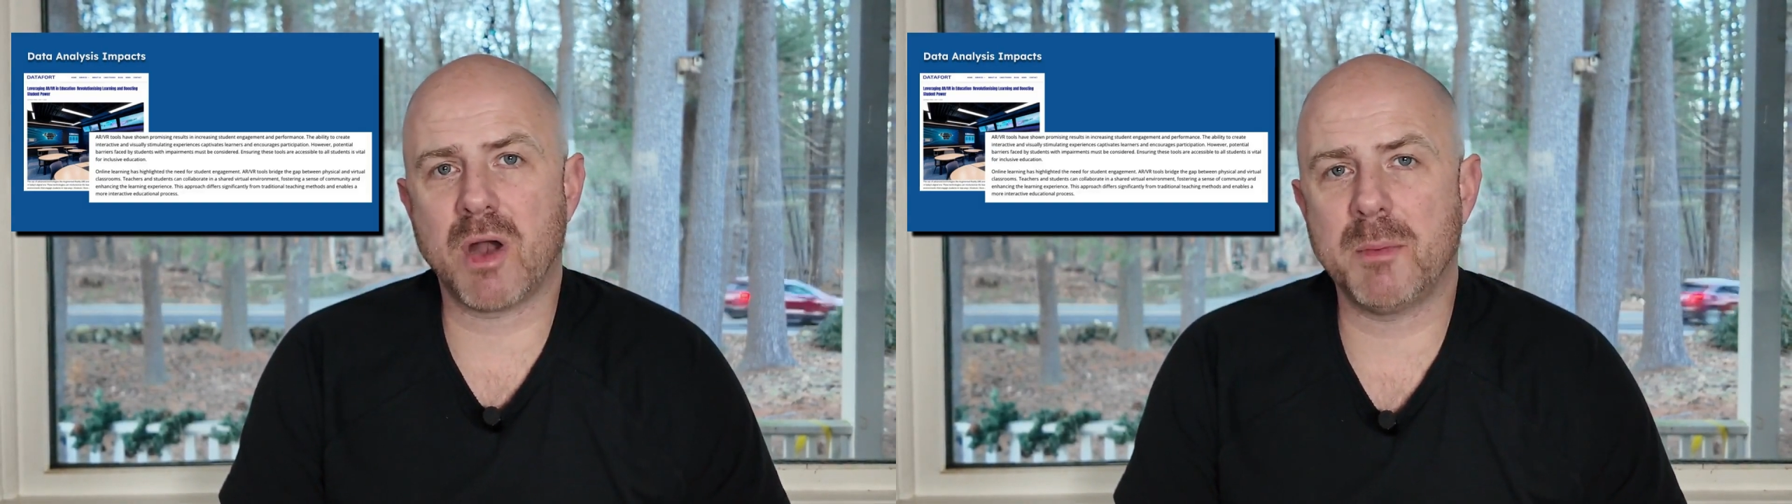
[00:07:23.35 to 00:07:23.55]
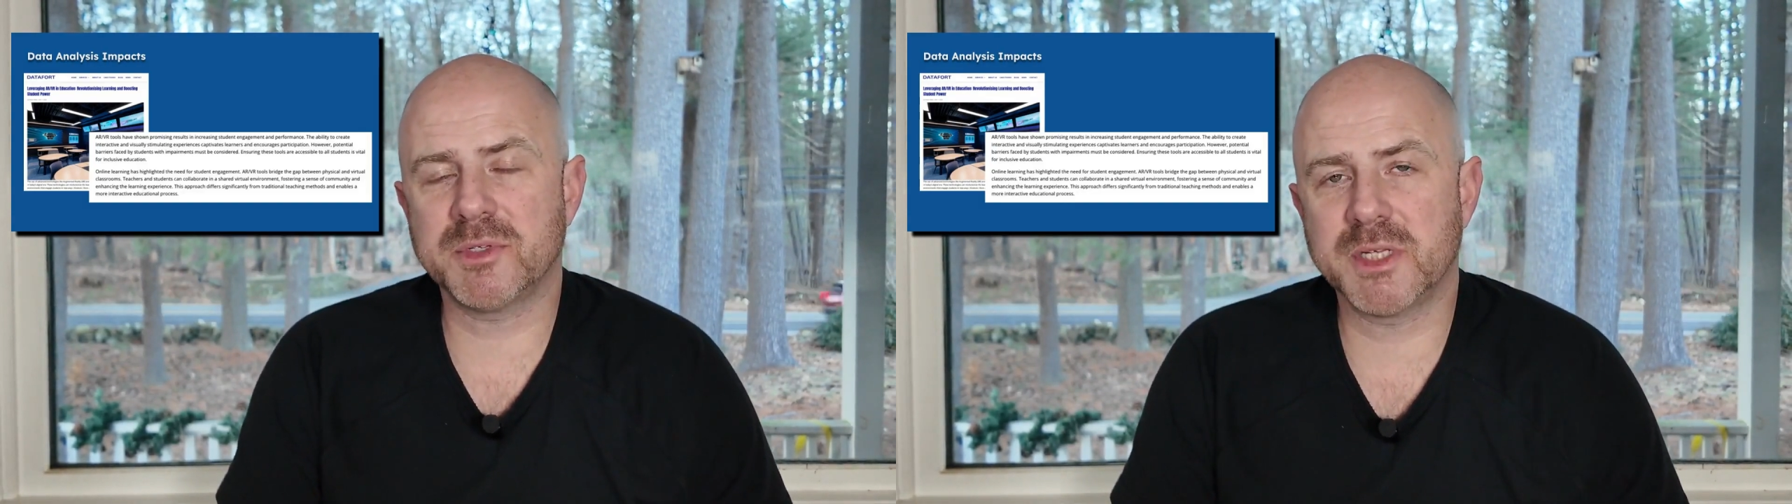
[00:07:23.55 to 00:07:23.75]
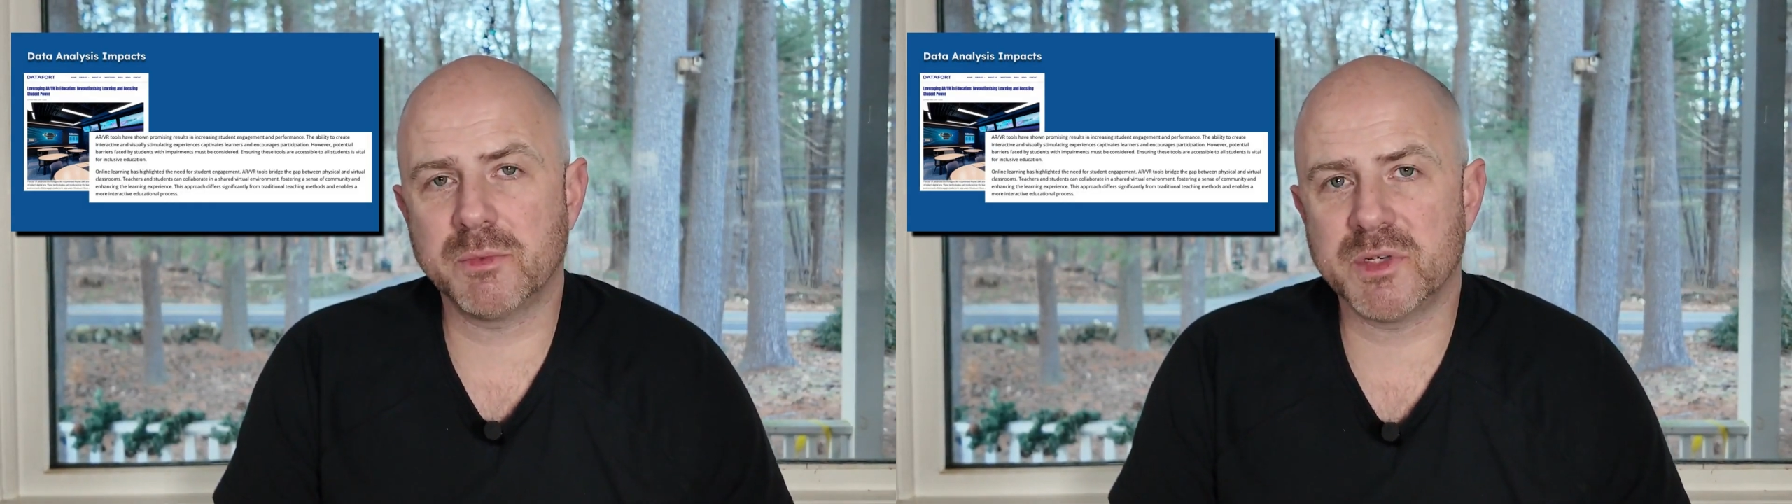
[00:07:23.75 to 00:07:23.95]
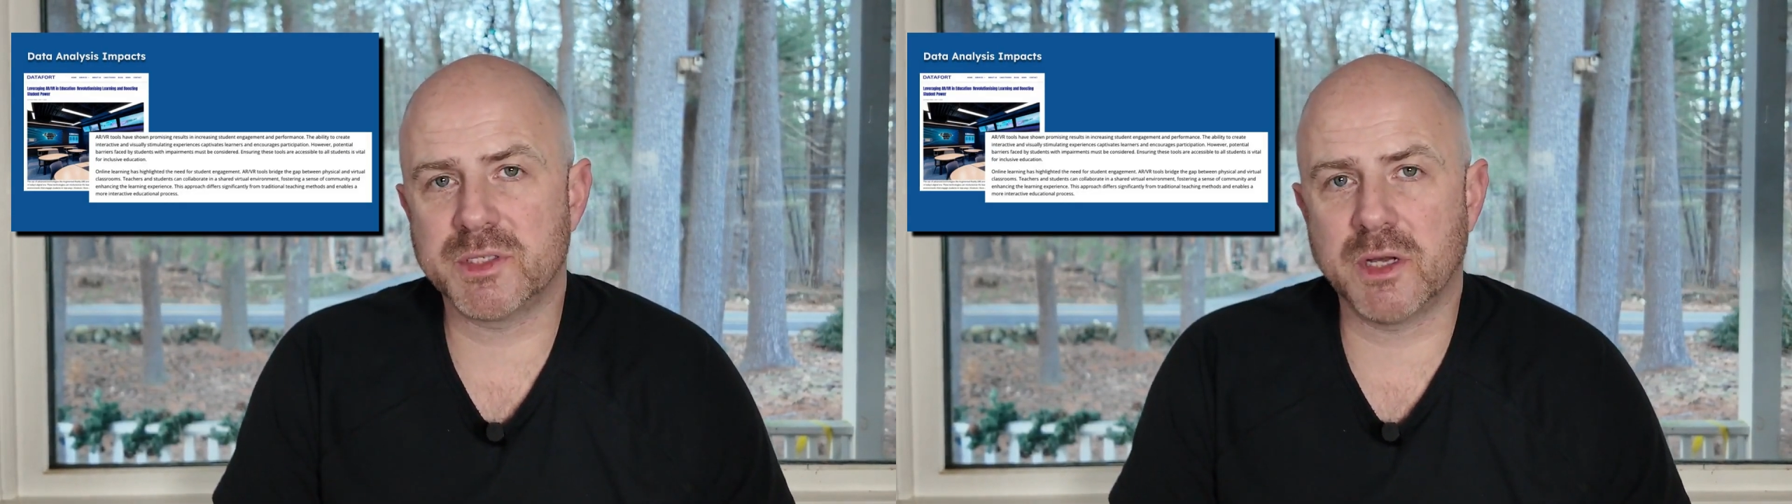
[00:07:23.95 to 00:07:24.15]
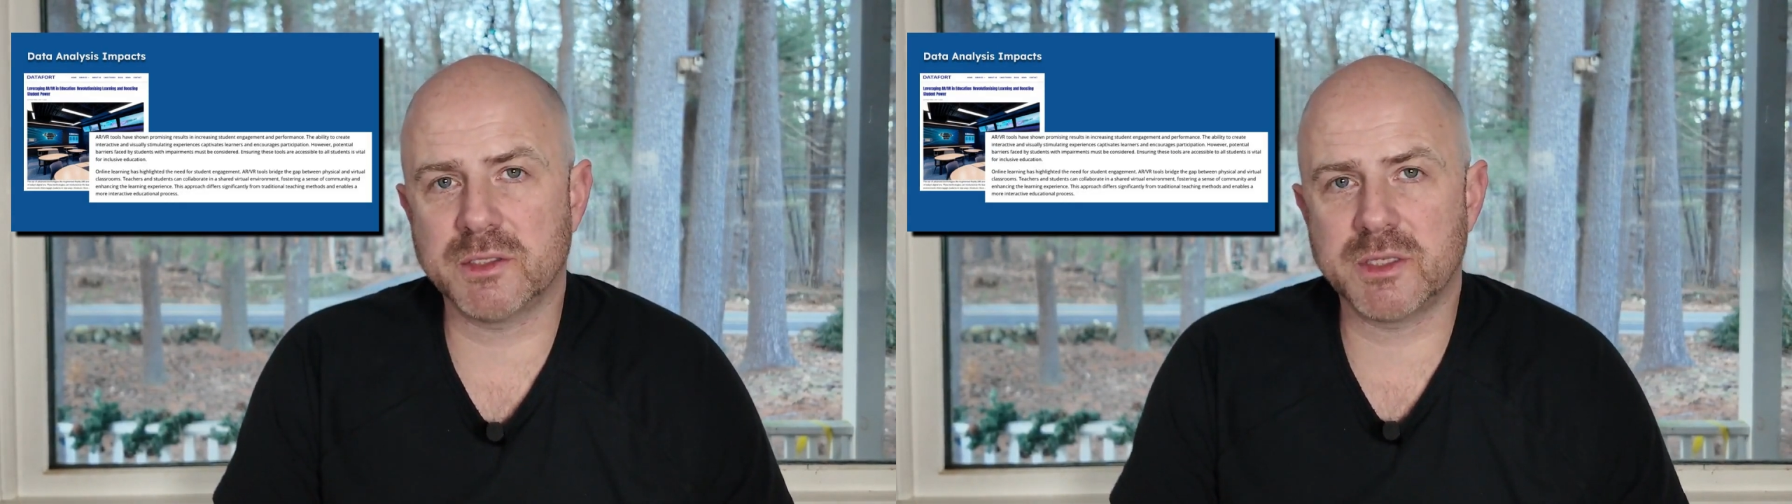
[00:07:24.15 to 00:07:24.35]
promising
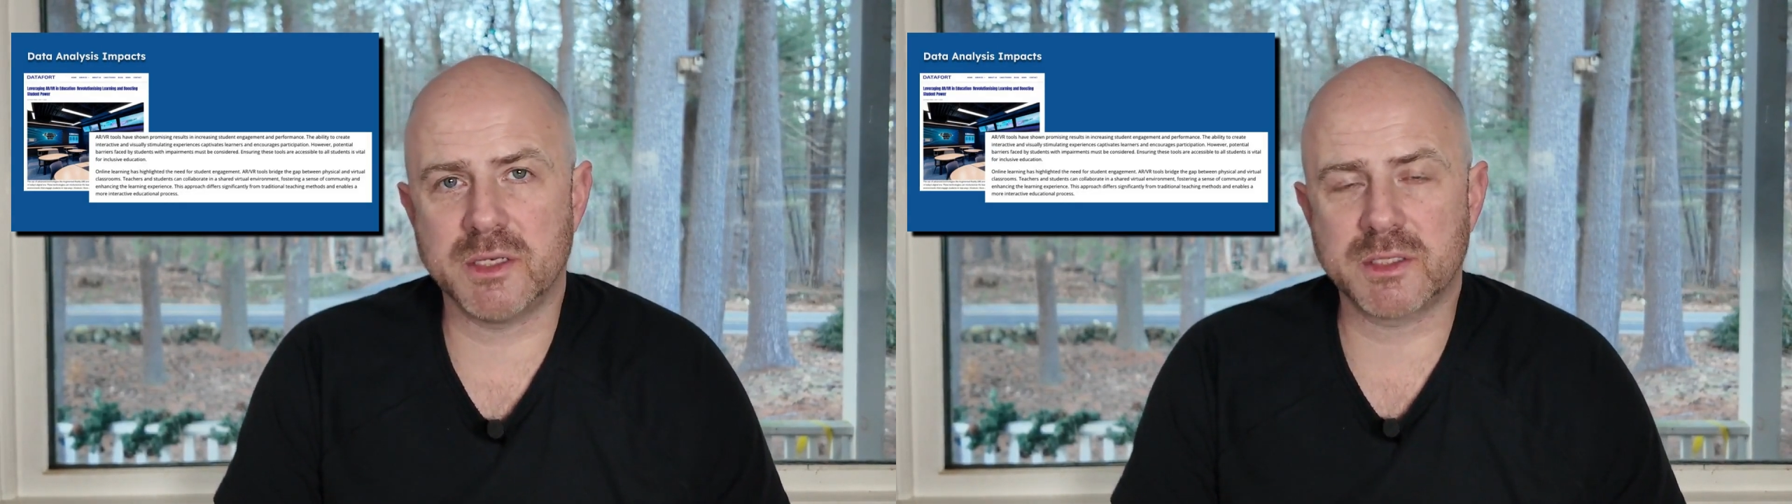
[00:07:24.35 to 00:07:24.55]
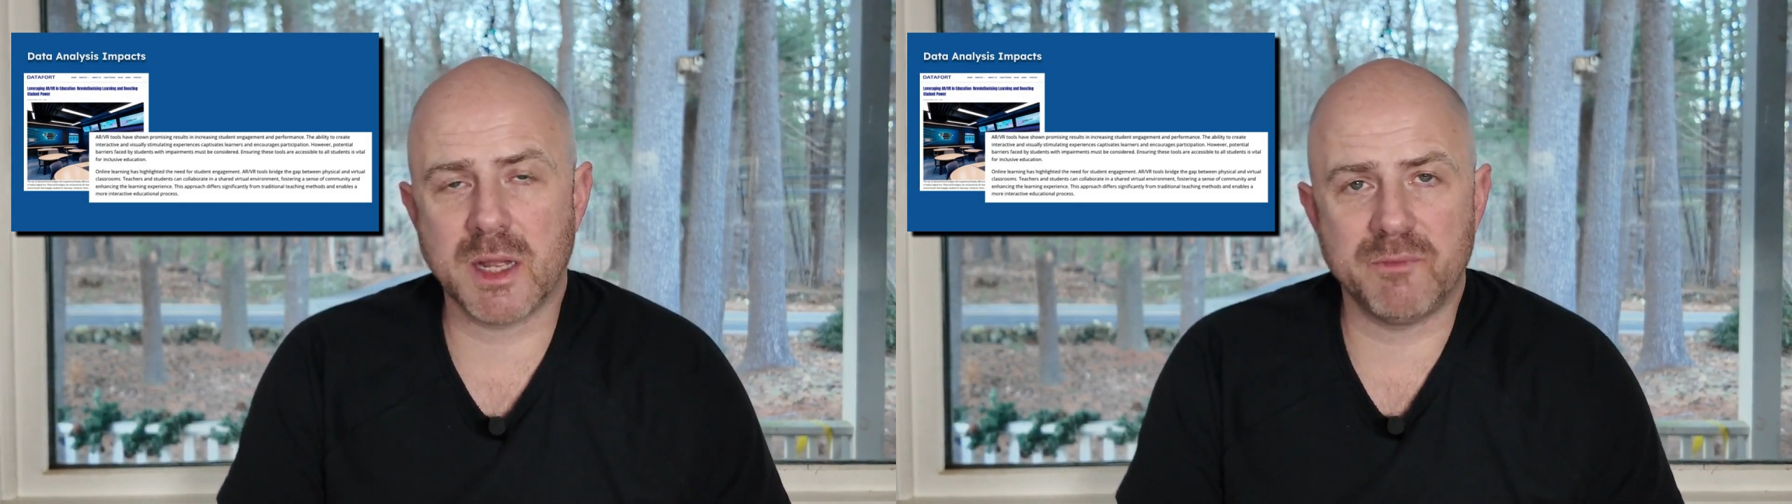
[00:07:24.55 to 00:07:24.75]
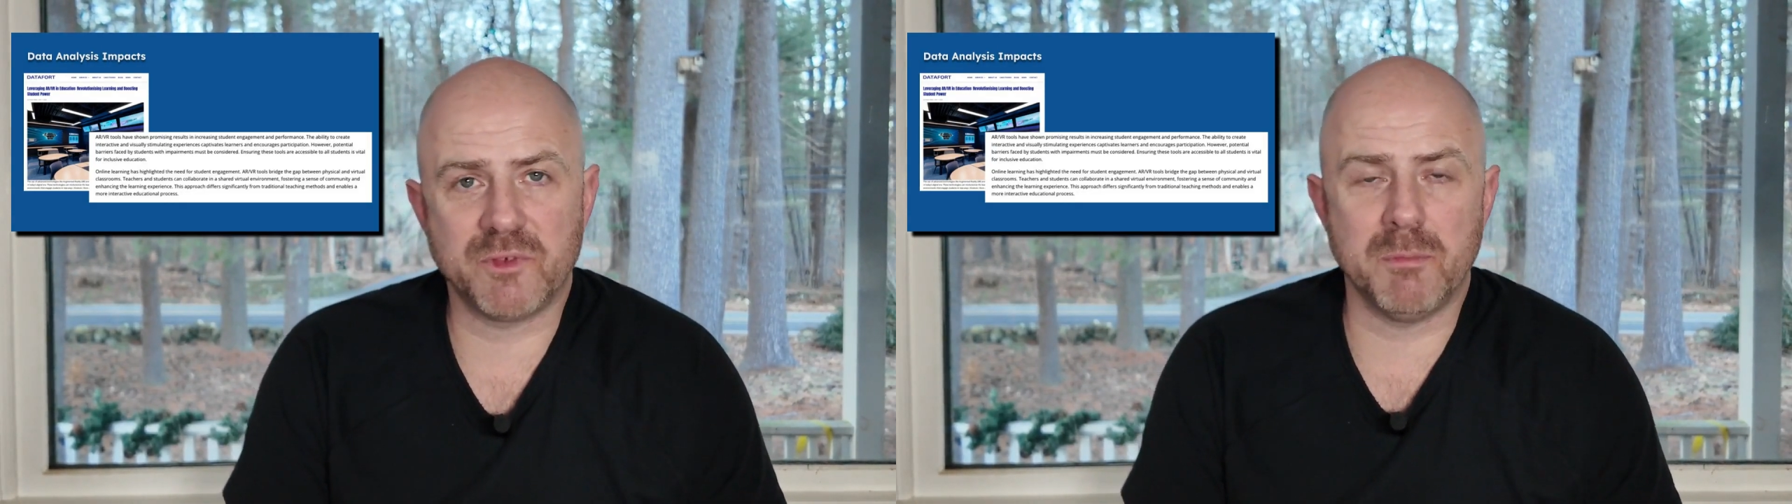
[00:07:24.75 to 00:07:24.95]
results that has come